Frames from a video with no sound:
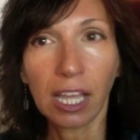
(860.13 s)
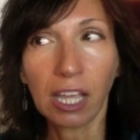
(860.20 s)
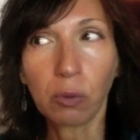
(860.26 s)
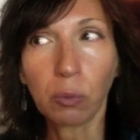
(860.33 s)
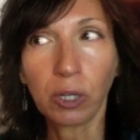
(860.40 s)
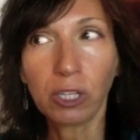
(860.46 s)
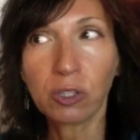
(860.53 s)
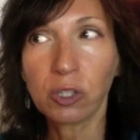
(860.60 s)

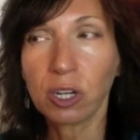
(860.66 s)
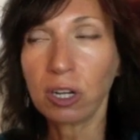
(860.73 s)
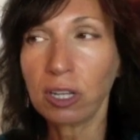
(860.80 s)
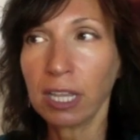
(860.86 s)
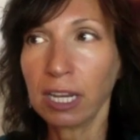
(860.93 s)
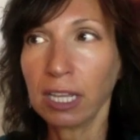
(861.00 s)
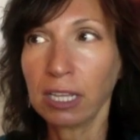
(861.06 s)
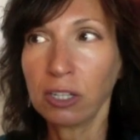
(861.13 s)
And when you start
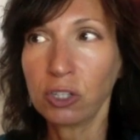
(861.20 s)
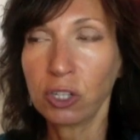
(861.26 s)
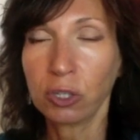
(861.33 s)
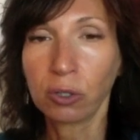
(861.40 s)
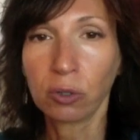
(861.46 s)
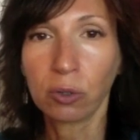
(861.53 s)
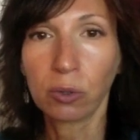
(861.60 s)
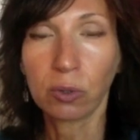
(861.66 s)
getting
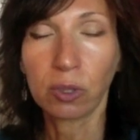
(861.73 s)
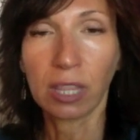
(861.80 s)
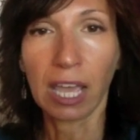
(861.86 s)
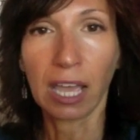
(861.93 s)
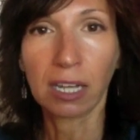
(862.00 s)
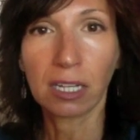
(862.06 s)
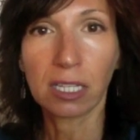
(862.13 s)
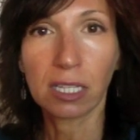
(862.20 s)
into
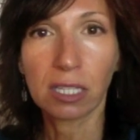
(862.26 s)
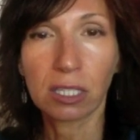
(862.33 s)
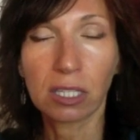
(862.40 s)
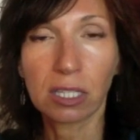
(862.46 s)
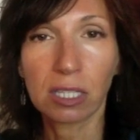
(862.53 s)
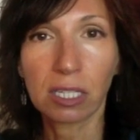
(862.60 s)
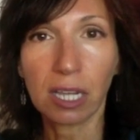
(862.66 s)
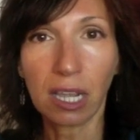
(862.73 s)
that
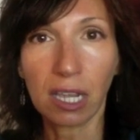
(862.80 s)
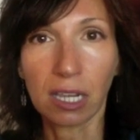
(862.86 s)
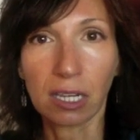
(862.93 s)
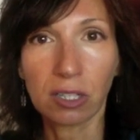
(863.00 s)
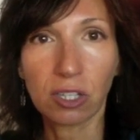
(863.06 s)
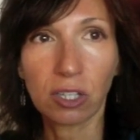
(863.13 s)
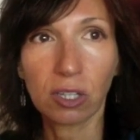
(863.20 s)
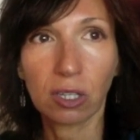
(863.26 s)

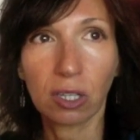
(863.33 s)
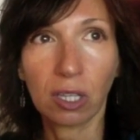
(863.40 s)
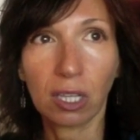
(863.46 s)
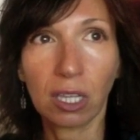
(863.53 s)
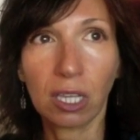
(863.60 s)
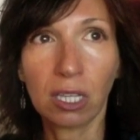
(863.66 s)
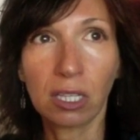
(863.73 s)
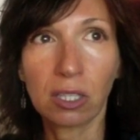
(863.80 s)
state,
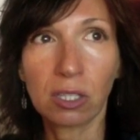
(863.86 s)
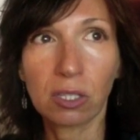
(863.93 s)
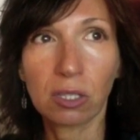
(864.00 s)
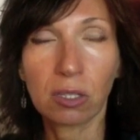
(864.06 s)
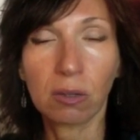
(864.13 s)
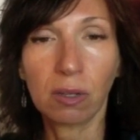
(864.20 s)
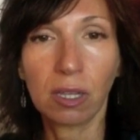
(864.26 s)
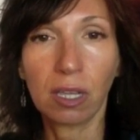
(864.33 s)

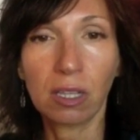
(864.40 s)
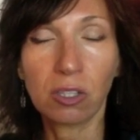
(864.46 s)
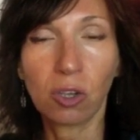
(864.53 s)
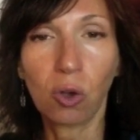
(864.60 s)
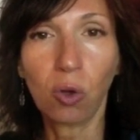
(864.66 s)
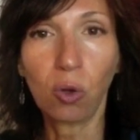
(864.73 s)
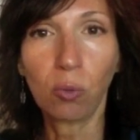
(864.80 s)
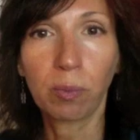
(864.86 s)
It's it's
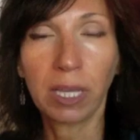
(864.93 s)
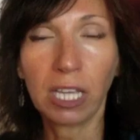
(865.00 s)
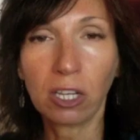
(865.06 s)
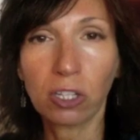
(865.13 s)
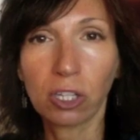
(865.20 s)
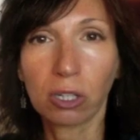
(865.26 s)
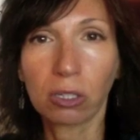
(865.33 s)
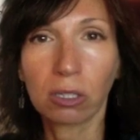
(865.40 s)
a whole
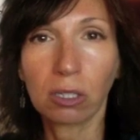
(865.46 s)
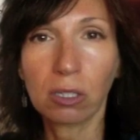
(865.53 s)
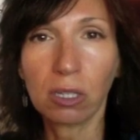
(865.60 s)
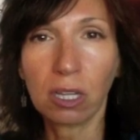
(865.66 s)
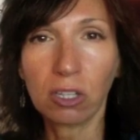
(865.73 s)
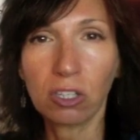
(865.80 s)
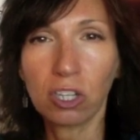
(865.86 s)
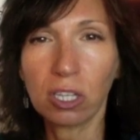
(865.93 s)
picture. It's
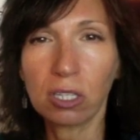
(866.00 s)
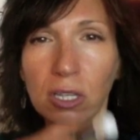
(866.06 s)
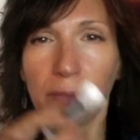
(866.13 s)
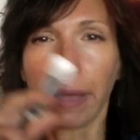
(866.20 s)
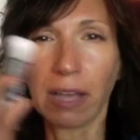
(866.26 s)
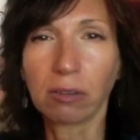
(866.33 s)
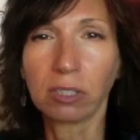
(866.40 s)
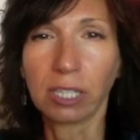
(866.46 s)
not just
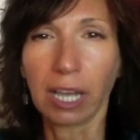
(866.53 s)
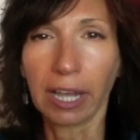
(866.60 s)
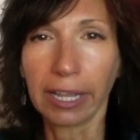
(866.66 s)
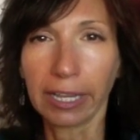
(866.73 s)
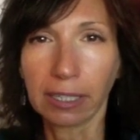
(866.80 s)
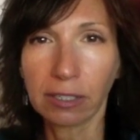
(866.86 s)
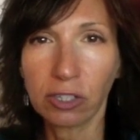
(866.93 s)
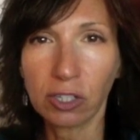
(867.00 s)
about
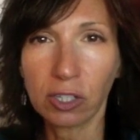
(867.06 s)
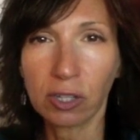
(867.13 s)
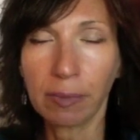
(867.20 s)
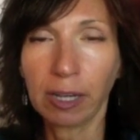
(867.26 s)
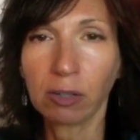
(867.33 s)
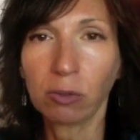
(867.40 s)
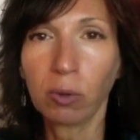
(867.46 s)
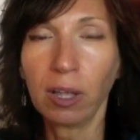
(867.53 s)
diet, just
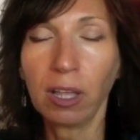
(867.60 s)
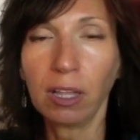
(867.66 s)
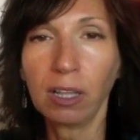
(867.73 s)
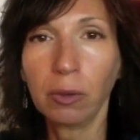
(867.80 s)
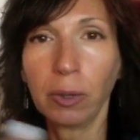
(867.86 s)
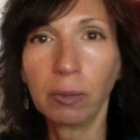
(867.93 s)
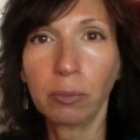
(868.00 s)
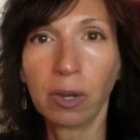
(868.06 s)
about, well,
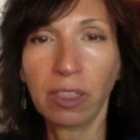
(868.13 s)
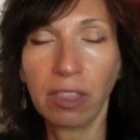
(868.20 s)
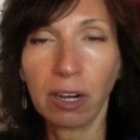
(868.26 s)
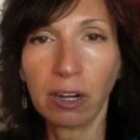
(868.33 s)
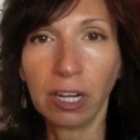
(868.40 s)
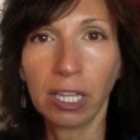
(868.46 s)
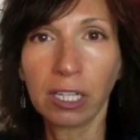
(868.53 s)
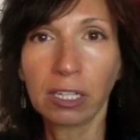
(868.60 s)
I went
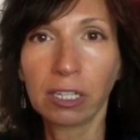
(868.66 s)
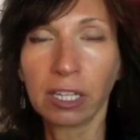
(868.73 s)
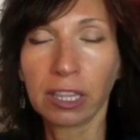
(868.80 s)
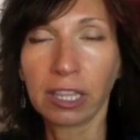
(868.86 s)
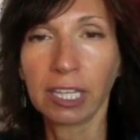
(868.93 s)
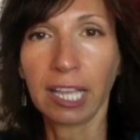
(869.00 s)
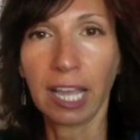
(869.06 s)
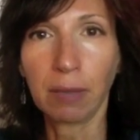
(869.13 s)
breatharian and
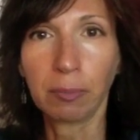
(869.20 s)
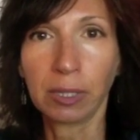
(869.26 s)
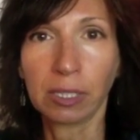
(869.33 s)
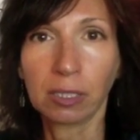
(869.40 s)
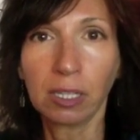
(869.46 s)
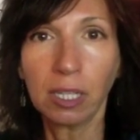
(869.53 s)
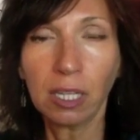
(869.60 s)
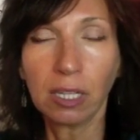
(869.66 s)
nothing
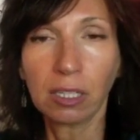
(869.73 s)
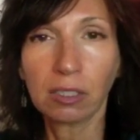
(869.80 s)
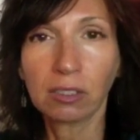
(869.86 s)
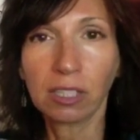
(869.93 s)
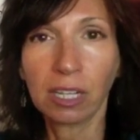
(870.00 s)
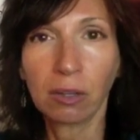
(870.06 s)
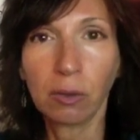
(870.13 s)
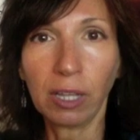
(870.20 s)
happened. It's
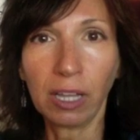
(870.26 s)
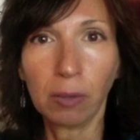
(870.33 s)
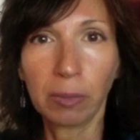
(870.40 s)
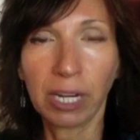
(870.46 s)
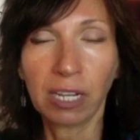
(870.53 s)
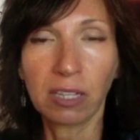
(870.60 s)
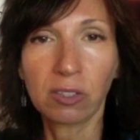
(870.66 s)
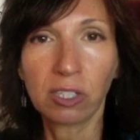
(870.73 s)
like, well, yeah,
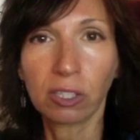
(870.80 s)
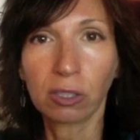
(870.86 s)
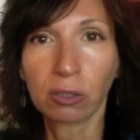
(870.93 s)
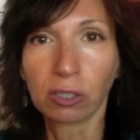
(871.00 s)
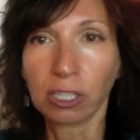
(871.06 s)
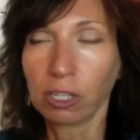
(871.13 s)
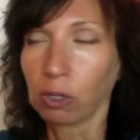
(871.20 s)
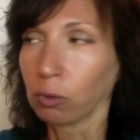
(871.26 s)
but I still,
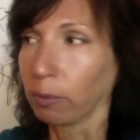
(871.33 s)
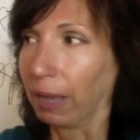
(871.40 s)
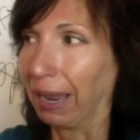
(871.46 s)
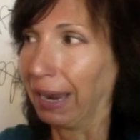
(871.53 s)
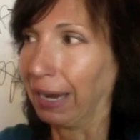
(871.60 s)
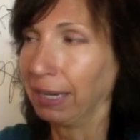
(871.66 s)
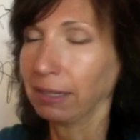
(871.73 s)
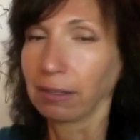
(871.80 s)
you know,
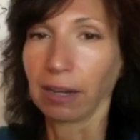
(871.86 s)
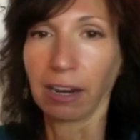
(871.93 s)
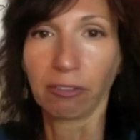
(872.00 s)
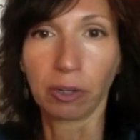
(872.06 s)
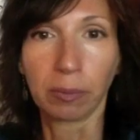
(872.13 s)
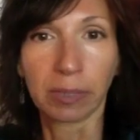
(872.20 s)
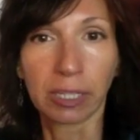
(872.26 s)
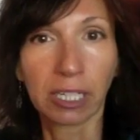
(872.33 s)
hate
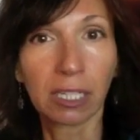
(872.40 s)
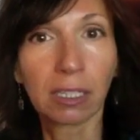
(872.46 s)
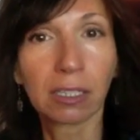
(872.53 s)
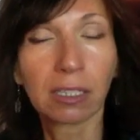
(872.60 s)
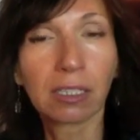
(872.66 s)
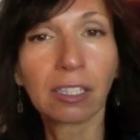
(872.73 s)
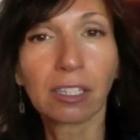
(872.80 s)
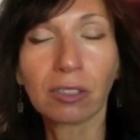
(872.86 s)
everybody.
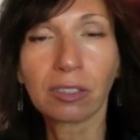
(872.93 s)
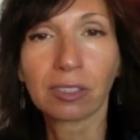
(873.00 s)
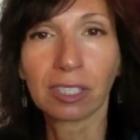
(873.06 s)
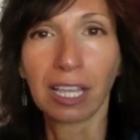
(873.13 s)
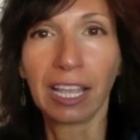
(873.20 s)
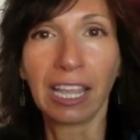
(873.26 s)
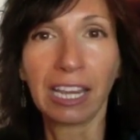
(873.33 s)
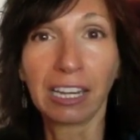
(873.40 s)
You know,
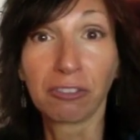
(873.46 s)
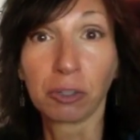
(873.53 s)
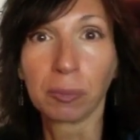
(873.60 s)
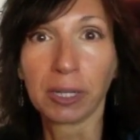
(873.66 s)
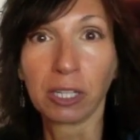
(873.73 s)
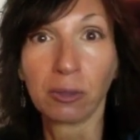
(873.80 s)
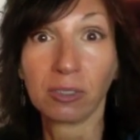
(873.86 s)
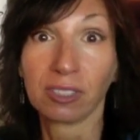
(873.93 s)
I hate
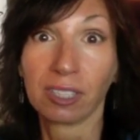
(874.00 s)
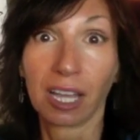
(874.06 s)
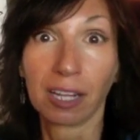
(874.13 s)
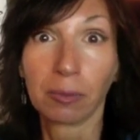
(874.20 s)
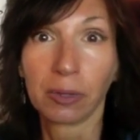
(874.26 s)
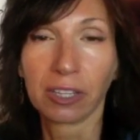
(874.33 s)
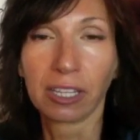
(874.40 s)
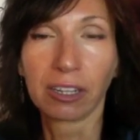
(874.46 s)
everybody who's not
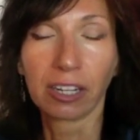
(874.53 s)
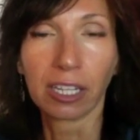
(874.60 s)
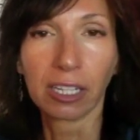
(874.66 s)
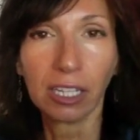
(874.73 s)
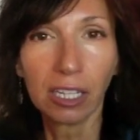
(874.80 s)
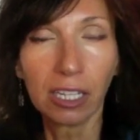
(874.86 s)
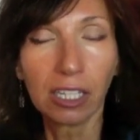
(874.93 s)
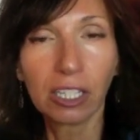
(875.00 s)
a breatharian.
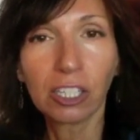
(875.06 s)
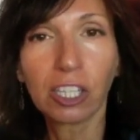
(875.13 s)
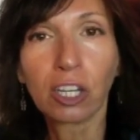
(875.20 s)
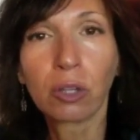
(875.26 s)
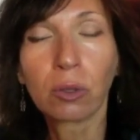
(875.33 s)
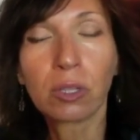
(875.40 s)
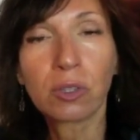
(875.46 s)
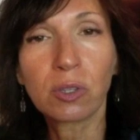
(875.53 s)
You
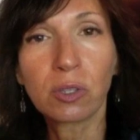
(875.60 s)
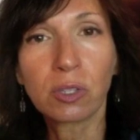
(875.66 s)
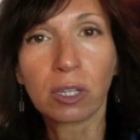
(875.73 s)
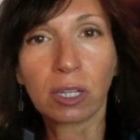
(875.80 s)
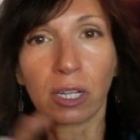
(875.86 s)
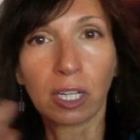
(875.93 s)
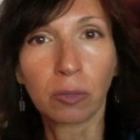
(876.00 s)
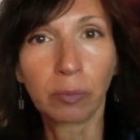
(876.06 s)
know, this is a,
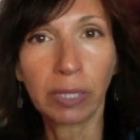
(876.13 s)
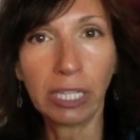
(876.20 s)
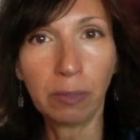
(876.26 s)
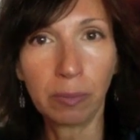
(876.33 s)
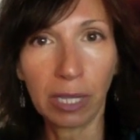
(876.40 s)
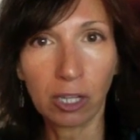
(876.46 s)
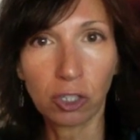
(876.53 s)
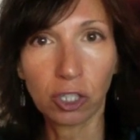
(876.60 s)
a complete
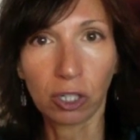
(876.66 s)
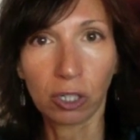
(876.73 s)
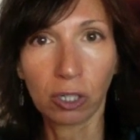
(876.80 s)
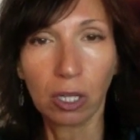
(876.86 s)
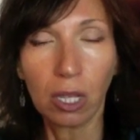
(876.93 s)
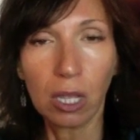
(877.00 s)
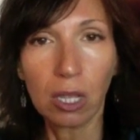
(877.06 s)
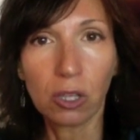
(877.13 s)
picture.
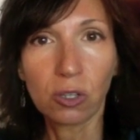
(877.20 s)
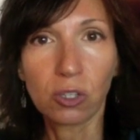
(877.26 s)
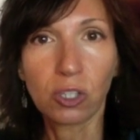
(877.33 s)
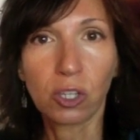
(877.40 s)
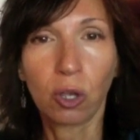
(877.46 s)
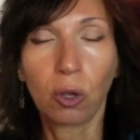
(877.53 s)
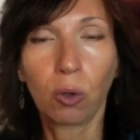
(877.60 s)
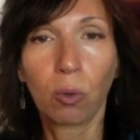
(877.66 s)

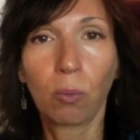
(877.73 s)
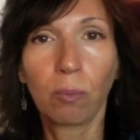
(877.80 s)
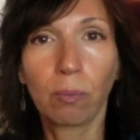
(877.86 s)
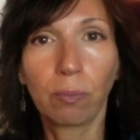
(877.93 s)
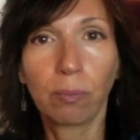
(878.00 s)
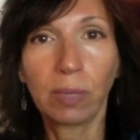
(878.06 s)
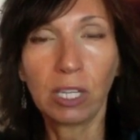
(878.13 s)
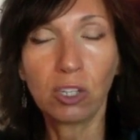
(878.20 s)
So
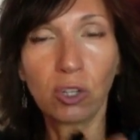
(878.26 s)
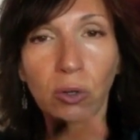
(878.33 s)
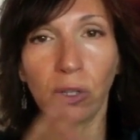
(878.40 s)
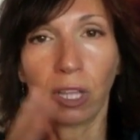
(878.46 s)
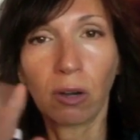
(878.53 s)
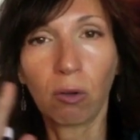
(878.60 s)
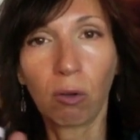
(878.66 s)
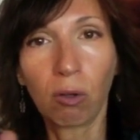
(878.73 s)
be sure
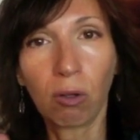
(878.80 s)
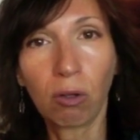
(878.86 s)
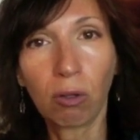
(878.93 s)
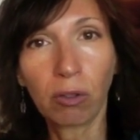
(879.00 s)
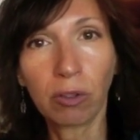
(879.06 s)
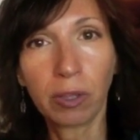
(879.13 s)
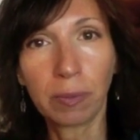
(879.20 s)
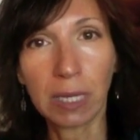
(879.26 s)
that
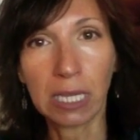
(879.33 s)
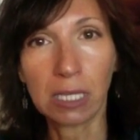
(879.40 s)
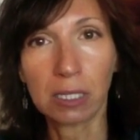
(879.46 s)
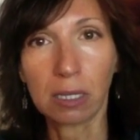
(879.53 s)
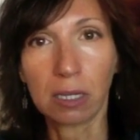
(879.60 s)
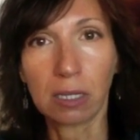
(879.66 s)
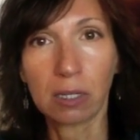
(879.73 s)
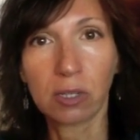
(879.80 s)
all the
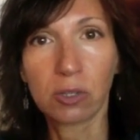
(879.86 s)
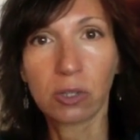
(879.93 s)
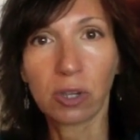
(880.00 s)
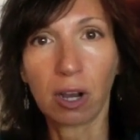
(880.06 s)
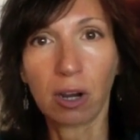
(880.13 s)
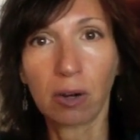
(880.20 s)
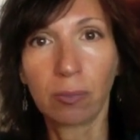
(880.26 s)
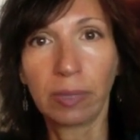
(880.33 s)
pieces
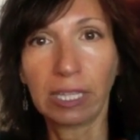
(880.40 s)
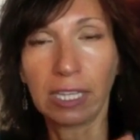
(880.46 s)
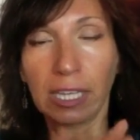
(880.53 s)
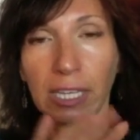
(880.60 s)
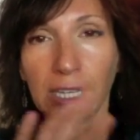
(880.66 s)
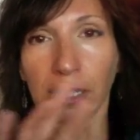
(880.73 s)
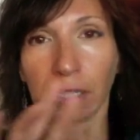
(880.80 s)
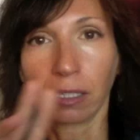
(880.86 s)
are
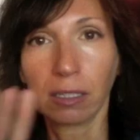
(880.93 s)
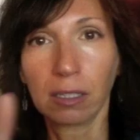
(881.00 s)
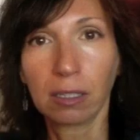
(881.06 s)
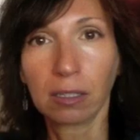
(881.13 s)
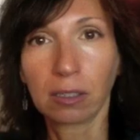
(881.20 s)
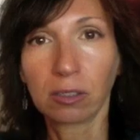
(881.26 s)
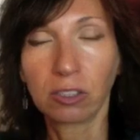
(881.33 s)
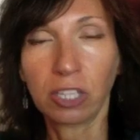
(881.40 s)
being
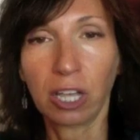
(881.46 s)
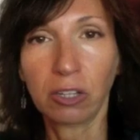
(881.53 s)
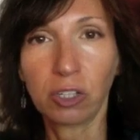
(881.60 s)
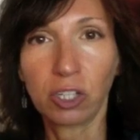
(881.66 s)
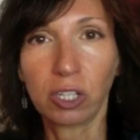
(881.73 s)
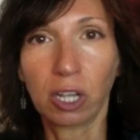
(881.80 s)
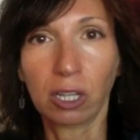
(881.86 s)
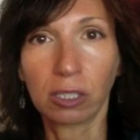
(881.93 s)

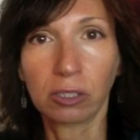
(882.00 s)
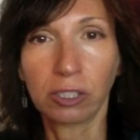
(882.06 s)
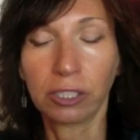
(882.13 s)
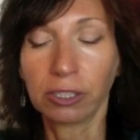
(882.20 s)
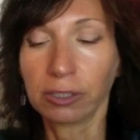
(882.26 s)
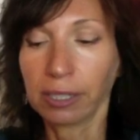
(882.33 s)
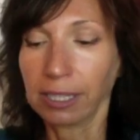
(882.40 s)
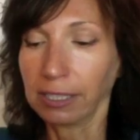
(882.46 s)
touched on. You
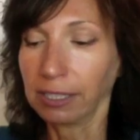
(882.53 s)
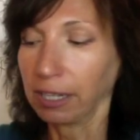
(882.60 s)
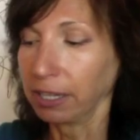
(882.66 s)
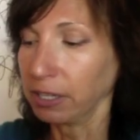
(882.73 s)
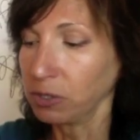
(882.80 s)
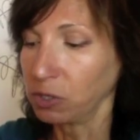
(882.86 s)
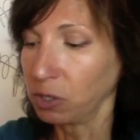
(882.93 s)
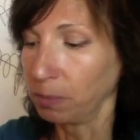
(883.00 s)
know, I,
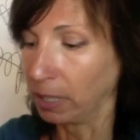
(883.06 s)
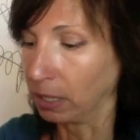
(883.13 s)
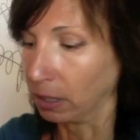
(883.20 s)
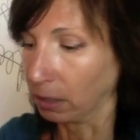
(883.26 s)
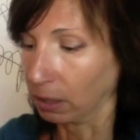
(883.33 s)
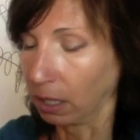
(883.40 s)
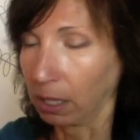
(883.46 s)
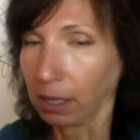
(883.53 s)
I used to be
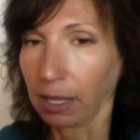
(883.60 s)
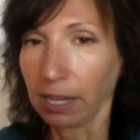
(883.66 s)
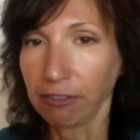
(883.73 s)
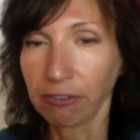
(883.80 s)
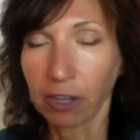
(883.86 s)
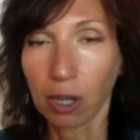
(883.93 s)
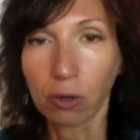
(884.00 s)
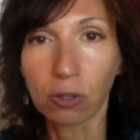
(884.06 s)
a, a
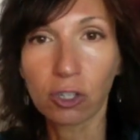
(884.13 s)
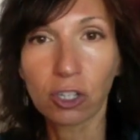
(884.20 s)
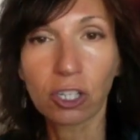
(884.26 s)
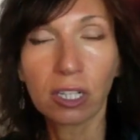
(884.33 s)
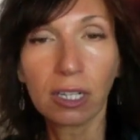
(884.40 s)
life coach.